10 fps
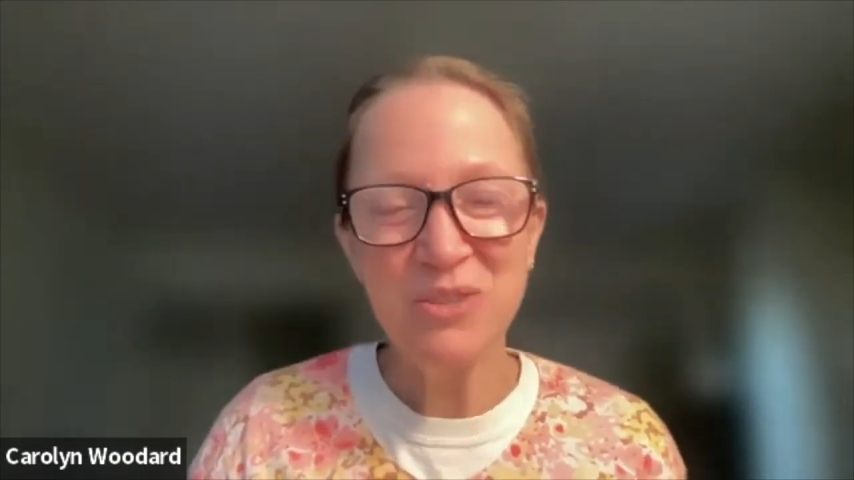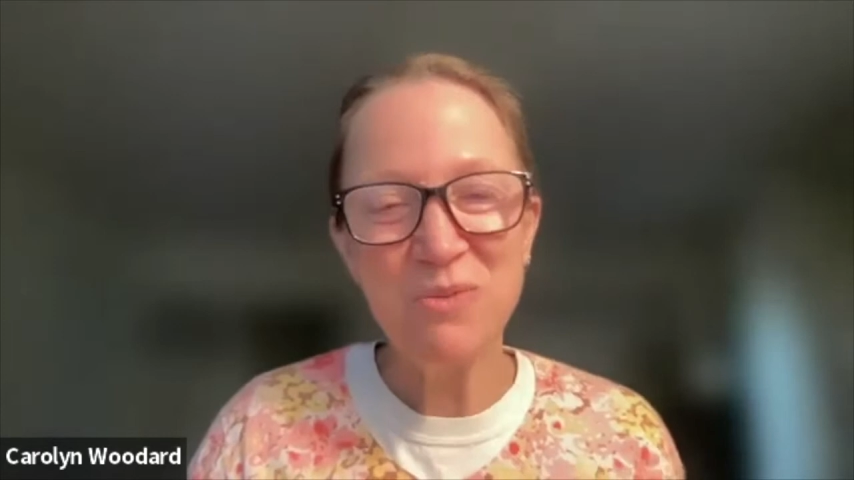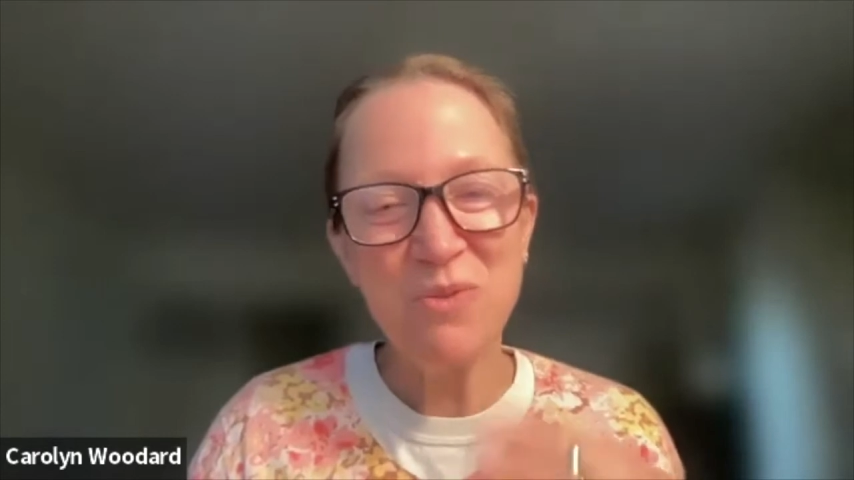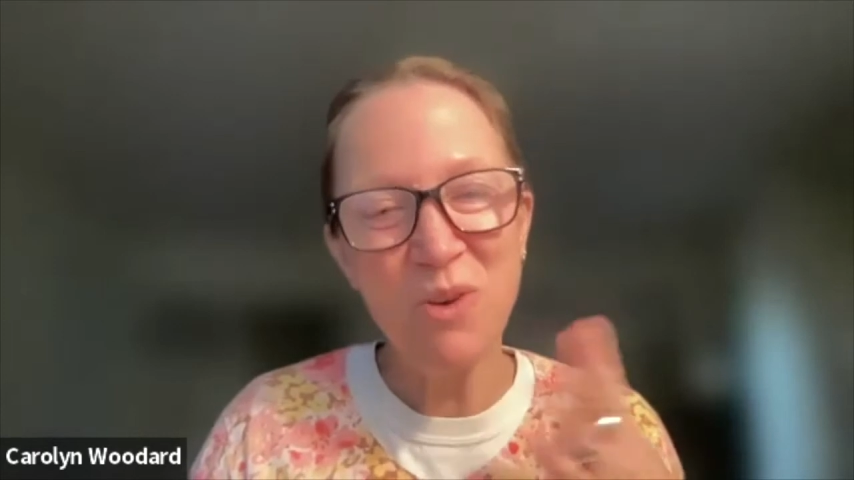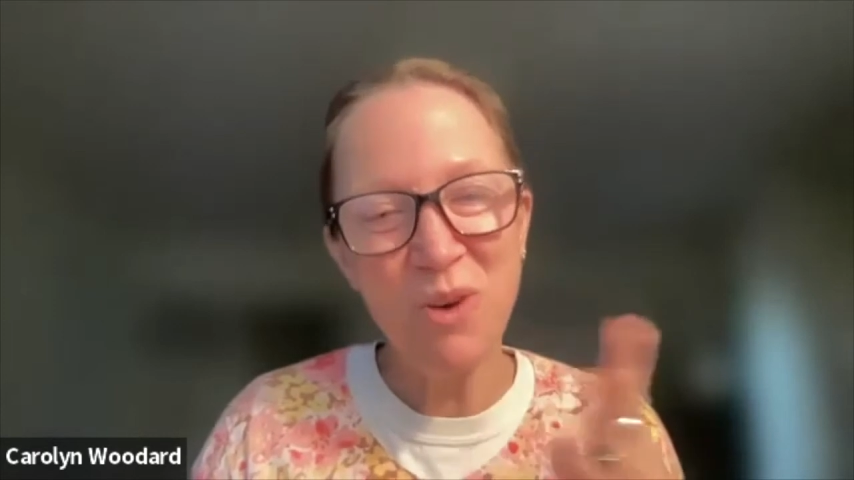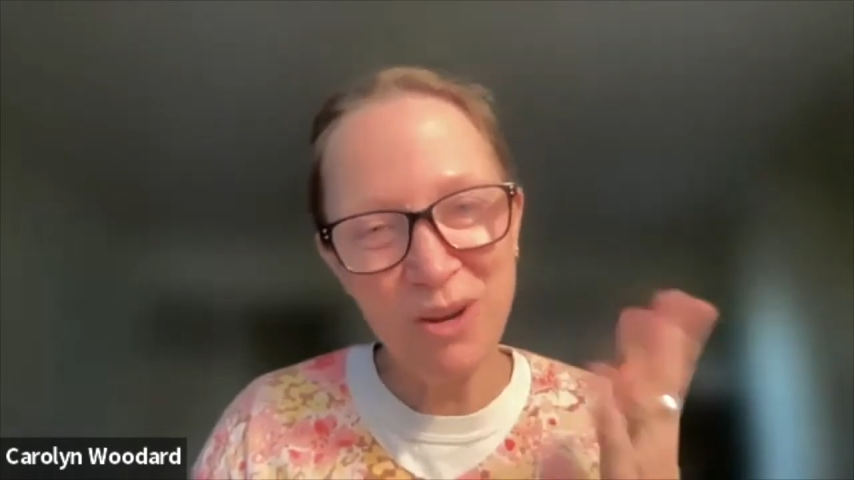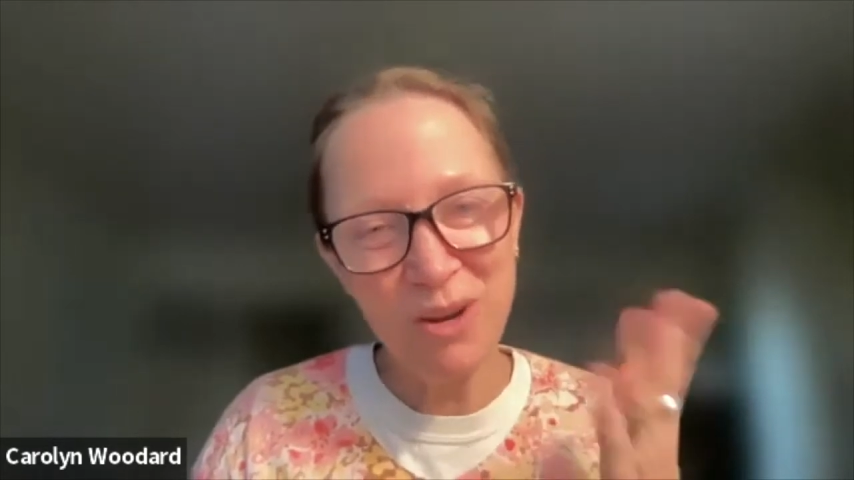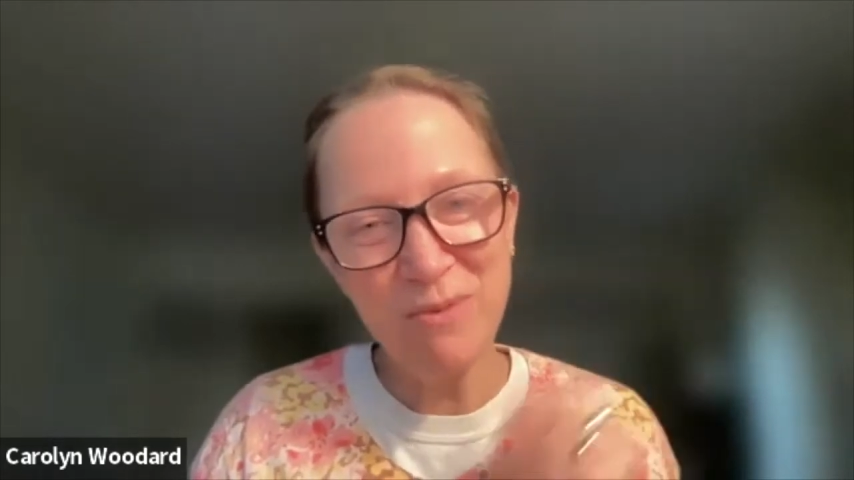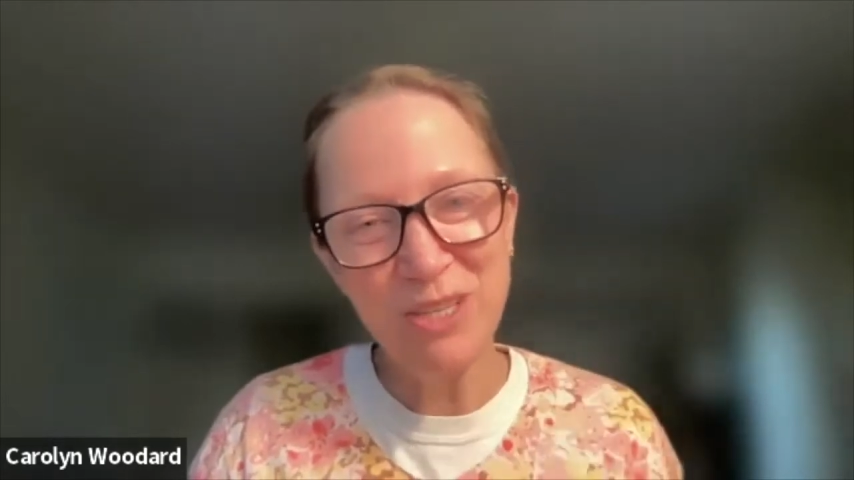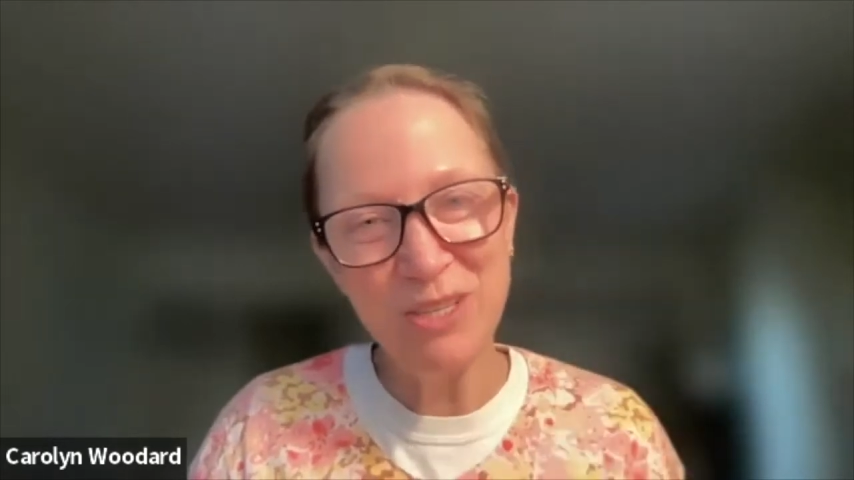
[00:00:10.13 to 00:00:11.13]
So
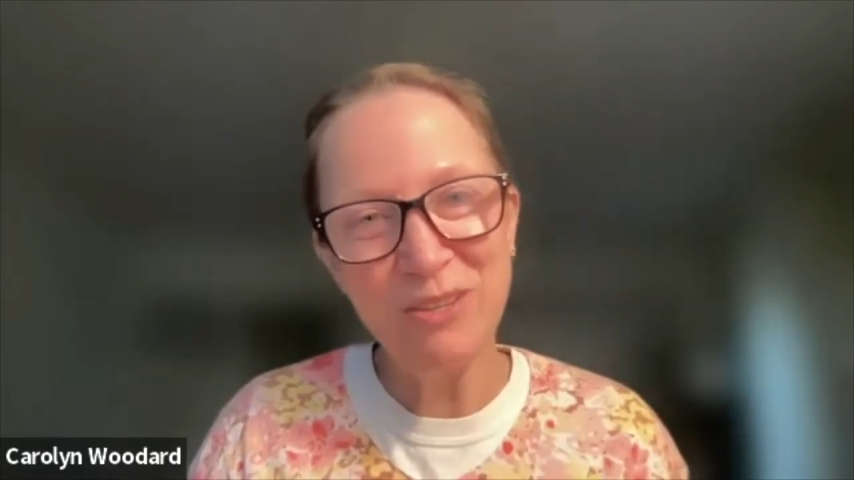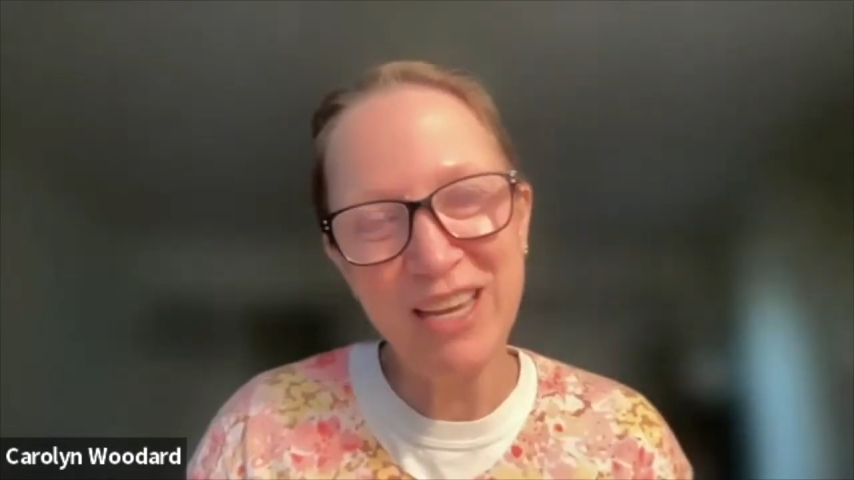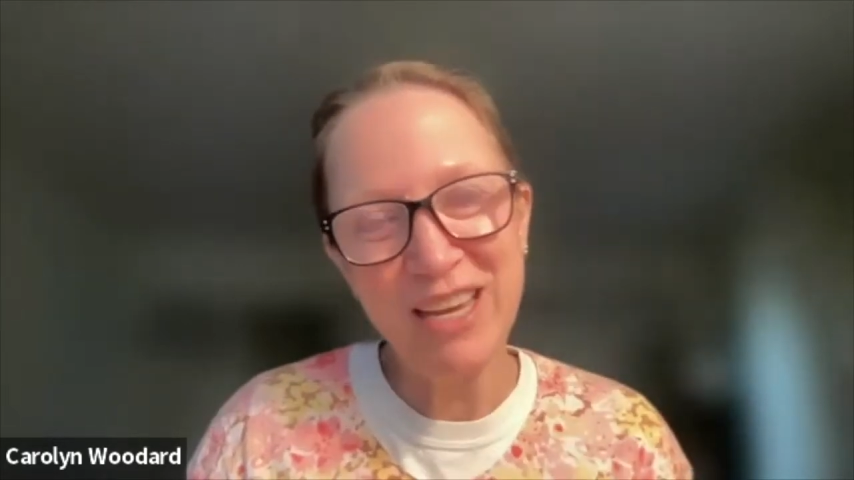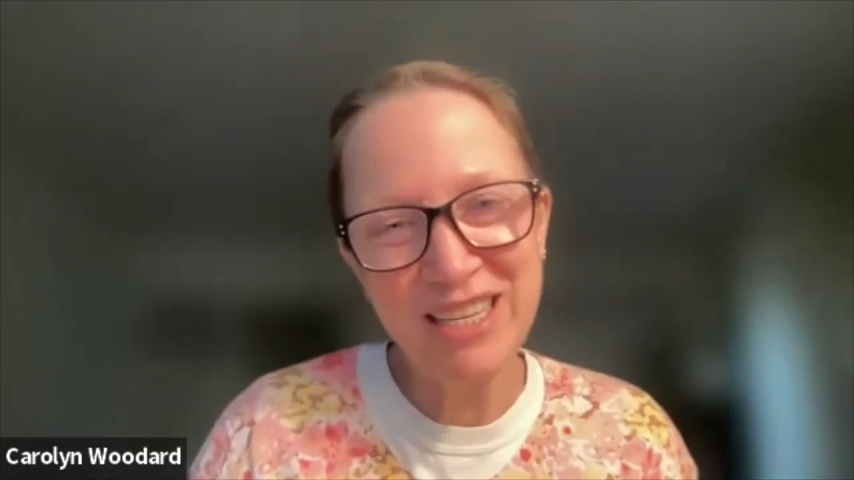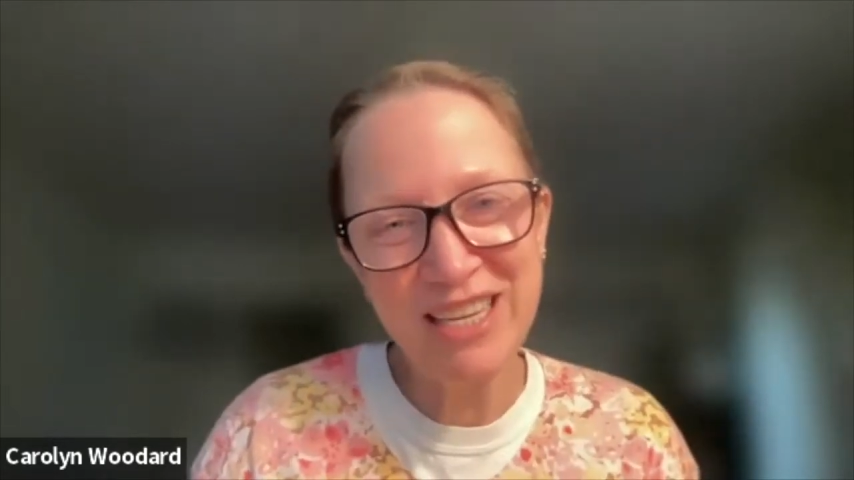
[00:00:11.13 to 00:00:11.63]
Norwin, would you like